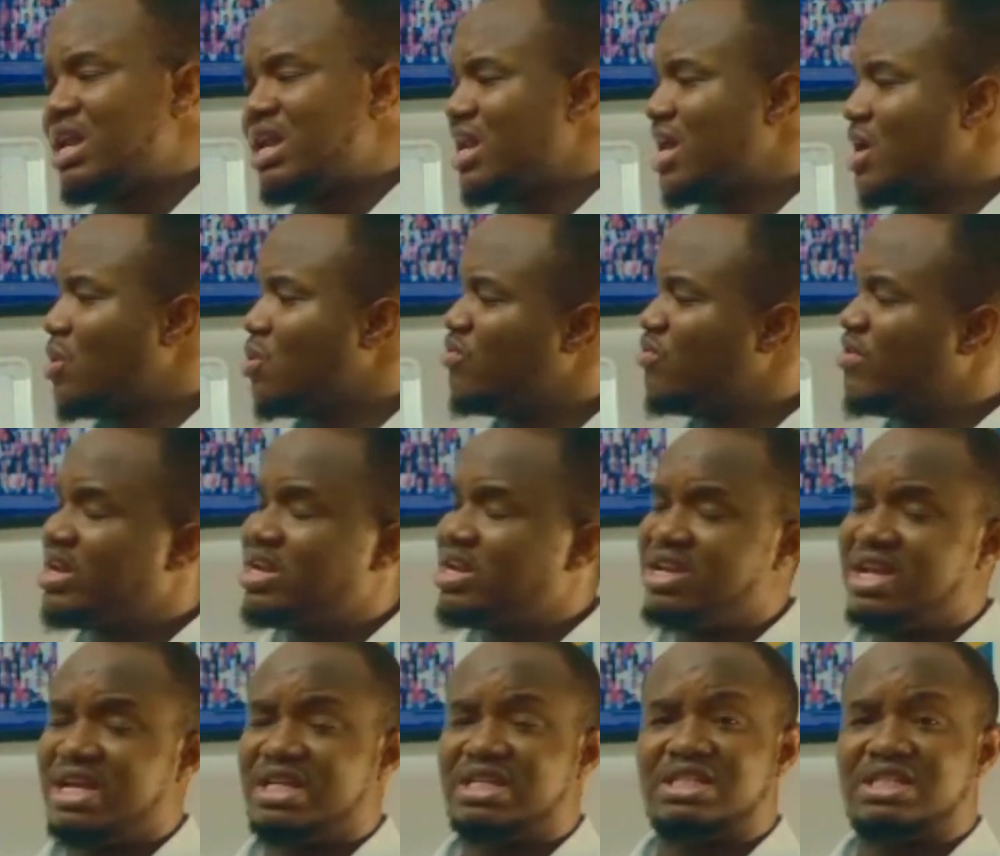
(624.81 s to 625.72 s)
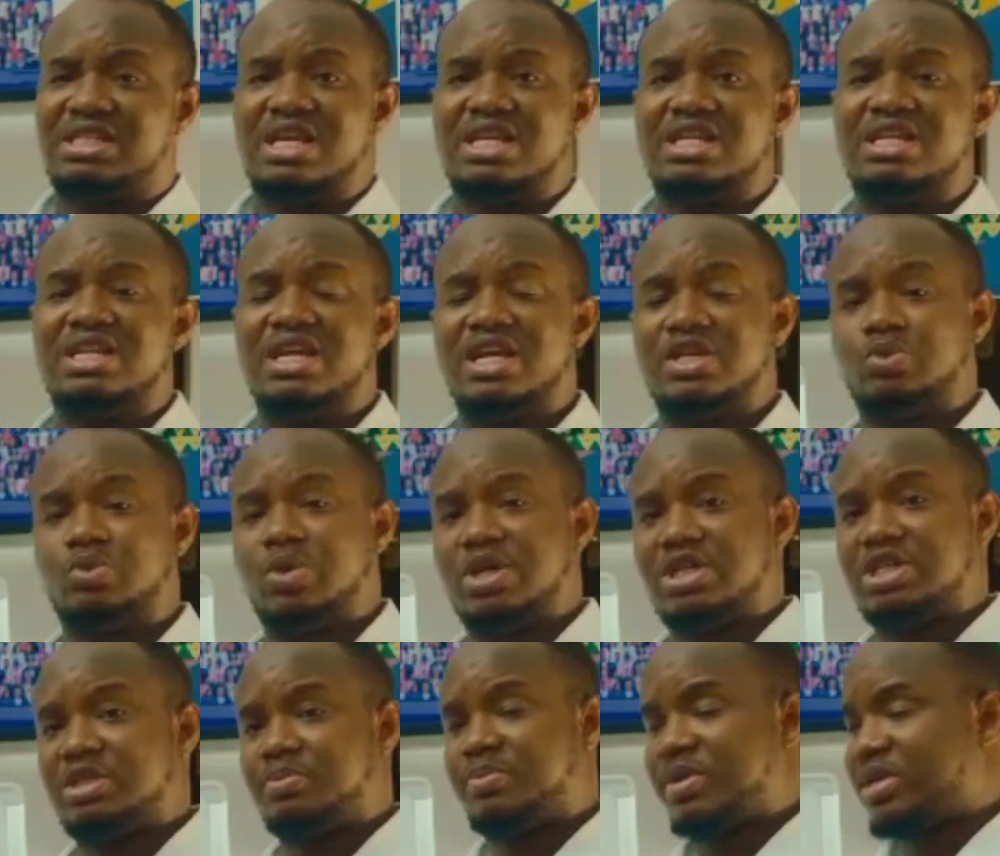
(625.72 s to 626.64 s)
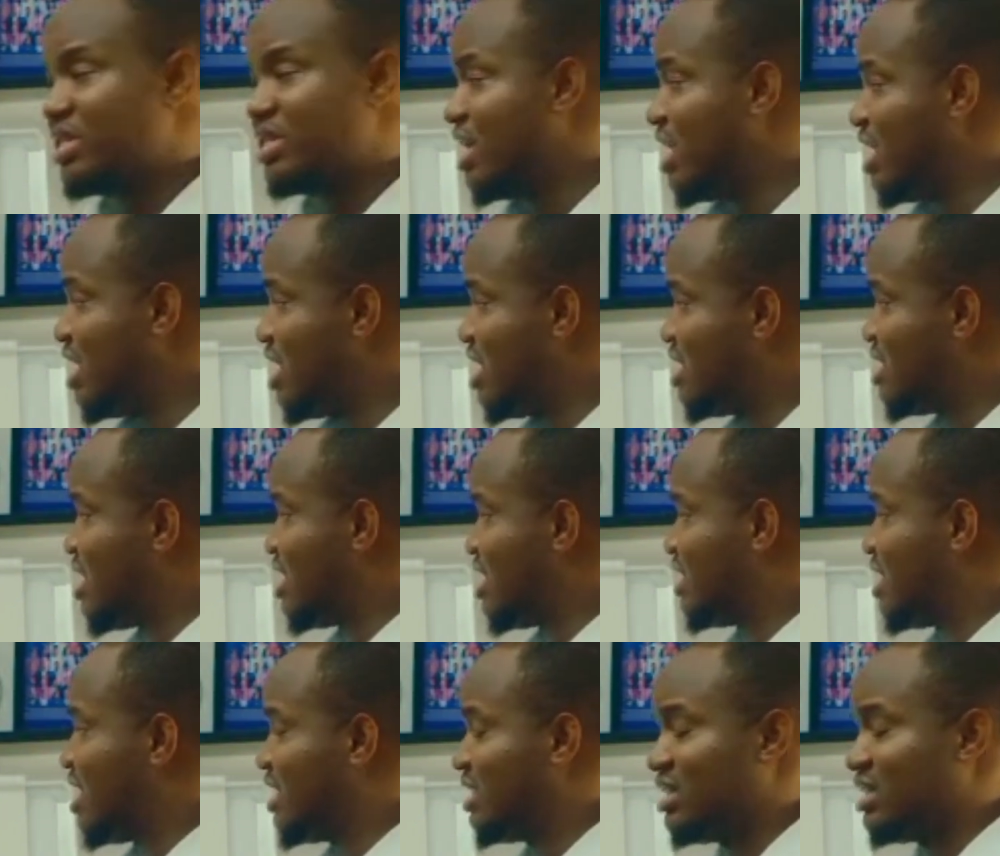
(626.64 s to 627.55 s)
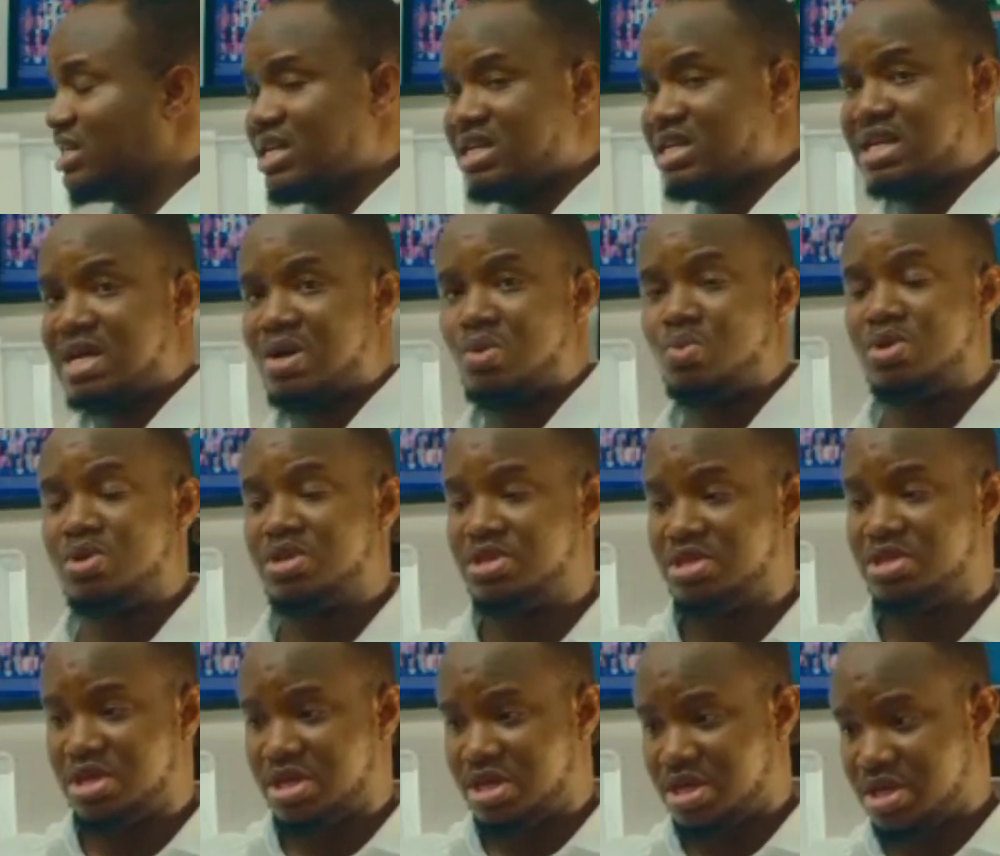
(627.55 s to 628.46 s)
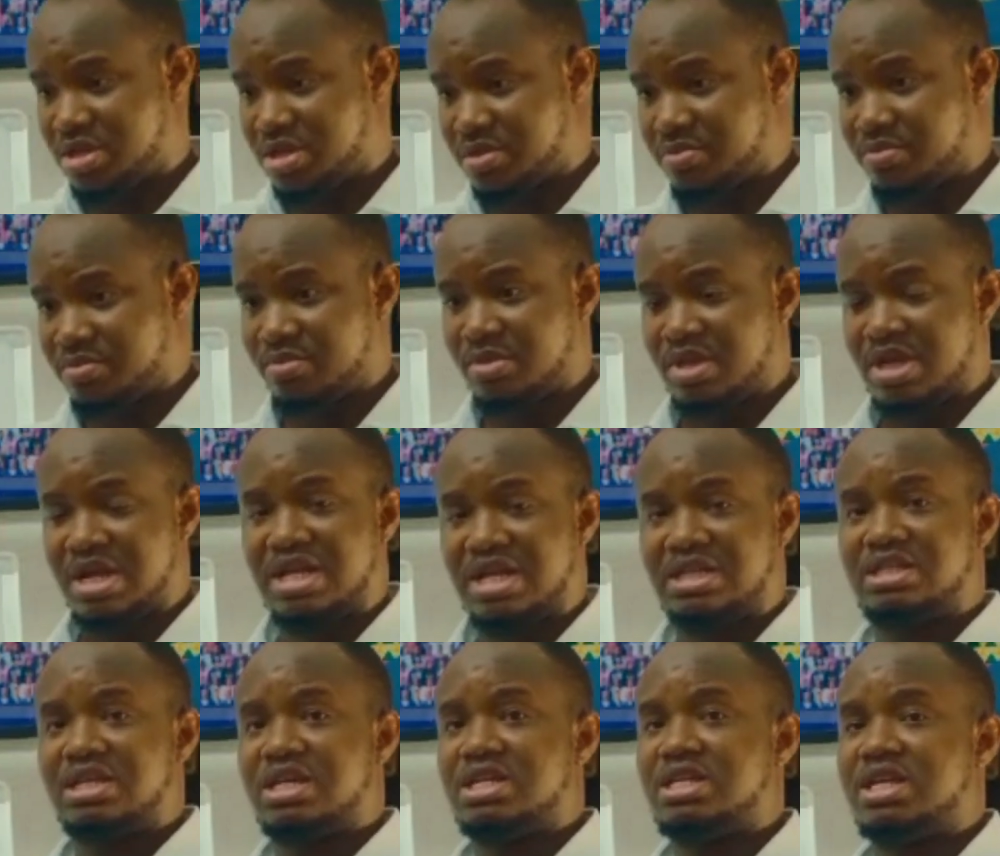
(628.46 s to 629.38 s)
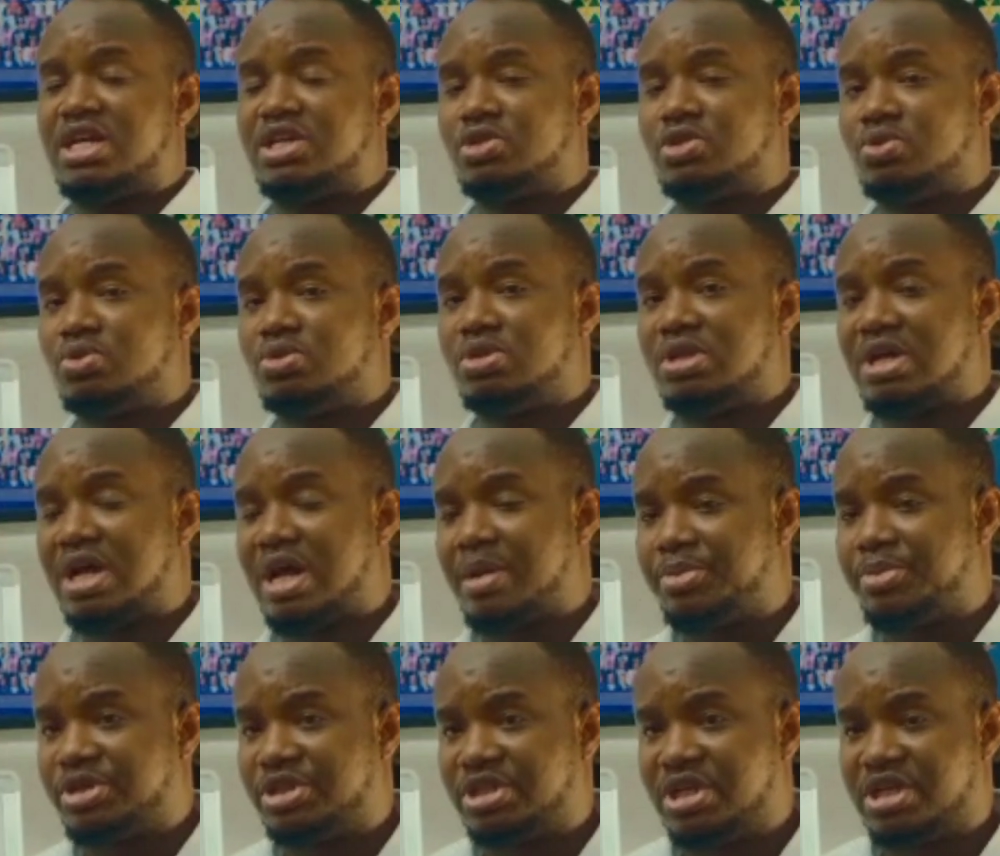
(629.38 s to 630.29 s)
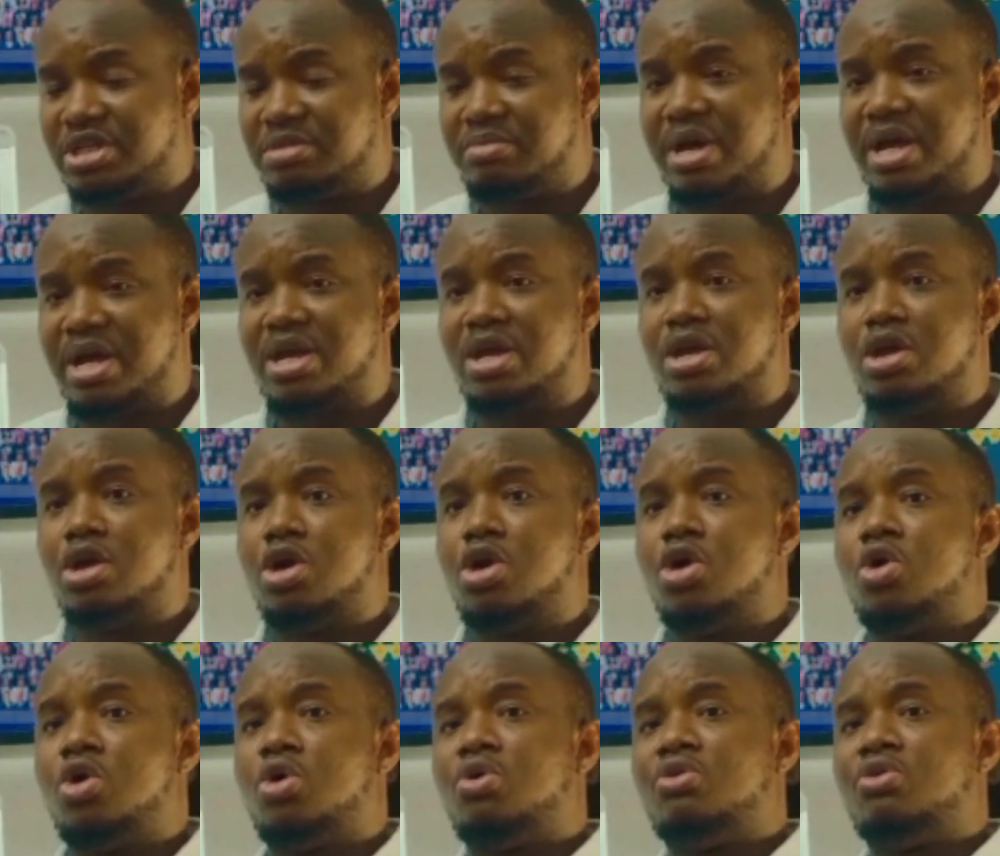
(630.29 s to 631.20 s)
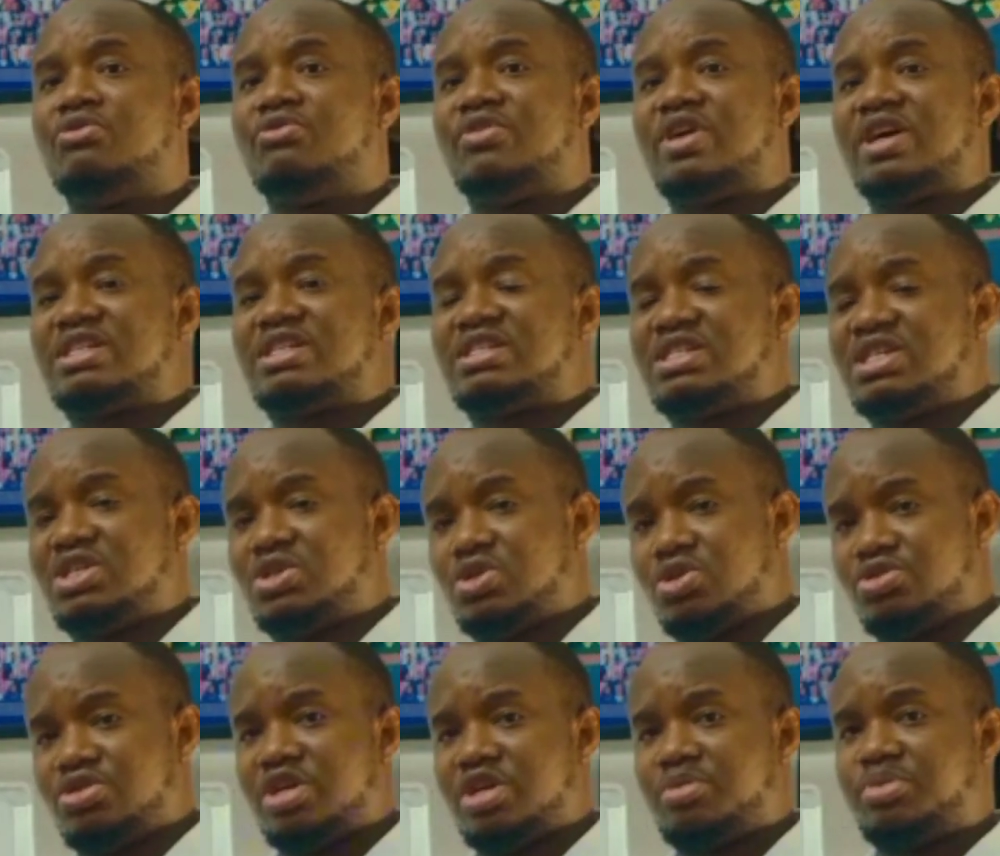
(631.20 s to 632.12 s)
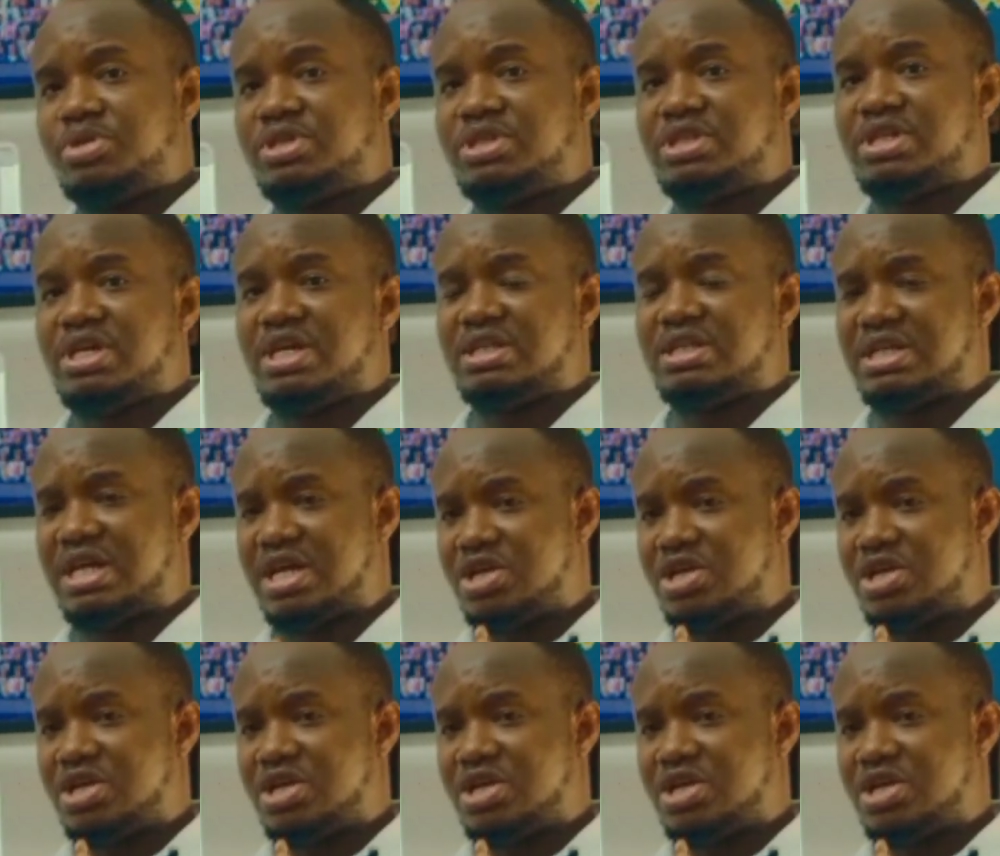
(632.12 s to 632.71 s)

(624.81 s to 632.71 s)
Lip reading: Now, over the next 10 years, we expect that land at Hacienda within Hacienda should appreciate by over 600%.